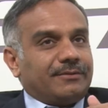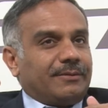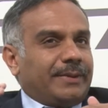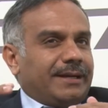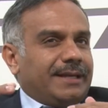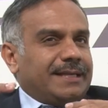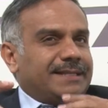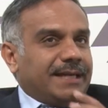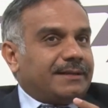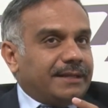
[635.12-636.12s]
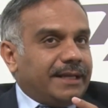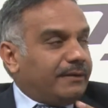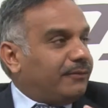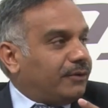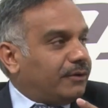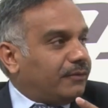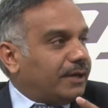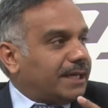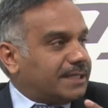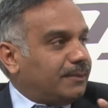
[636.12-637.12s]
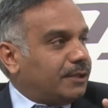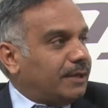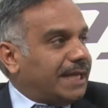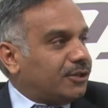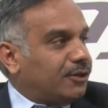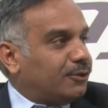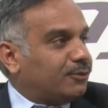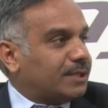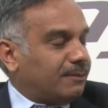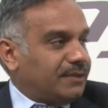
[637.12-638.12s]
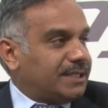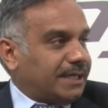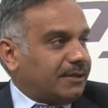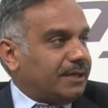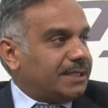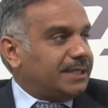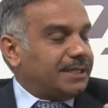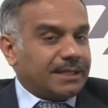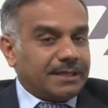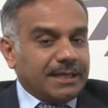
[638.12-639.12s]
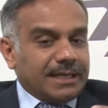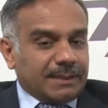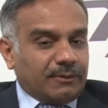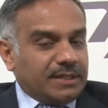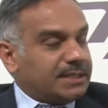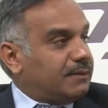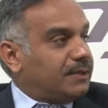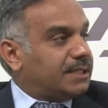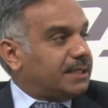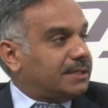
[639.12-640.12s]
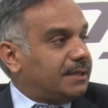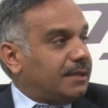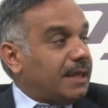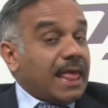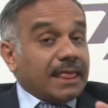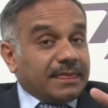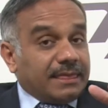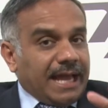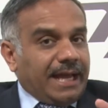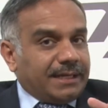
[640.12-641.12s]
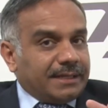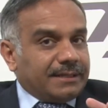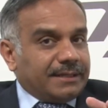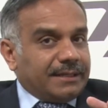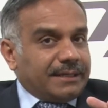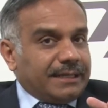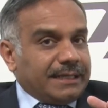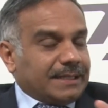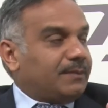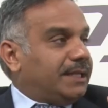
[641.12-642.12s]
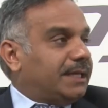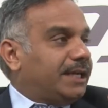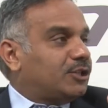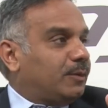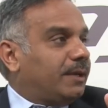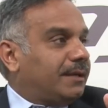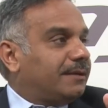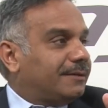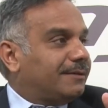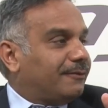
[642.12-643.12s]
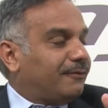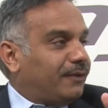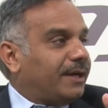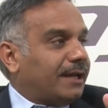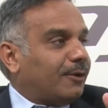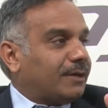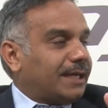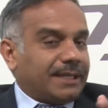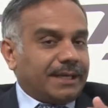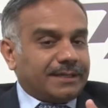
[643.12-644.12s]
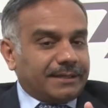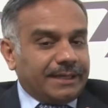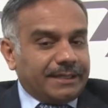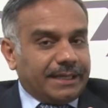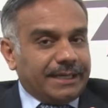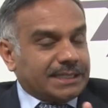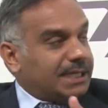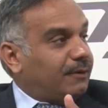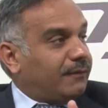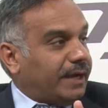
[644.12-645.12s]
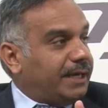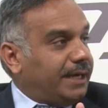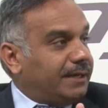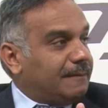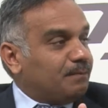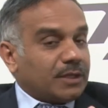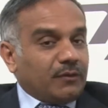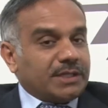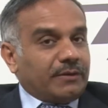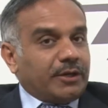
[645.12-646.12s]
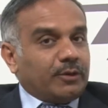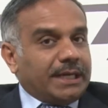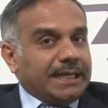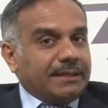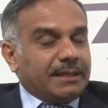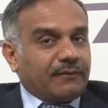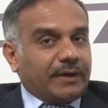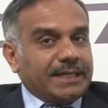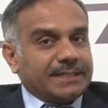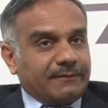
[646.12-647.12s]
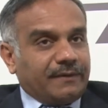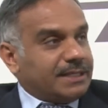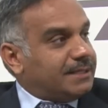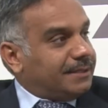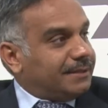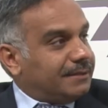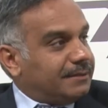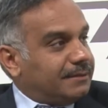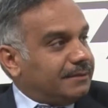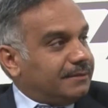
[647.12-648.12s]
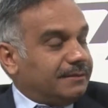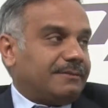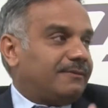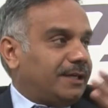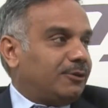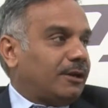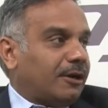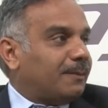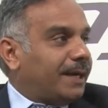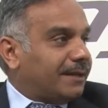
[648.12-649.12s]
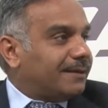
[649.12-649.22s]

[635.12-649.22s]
but is that enough for a customer to latch on to some of these technologies and some of these services? That is something that needs to be figured out. I think the industry will find it. Whichever utility that finds that first will do a lot better.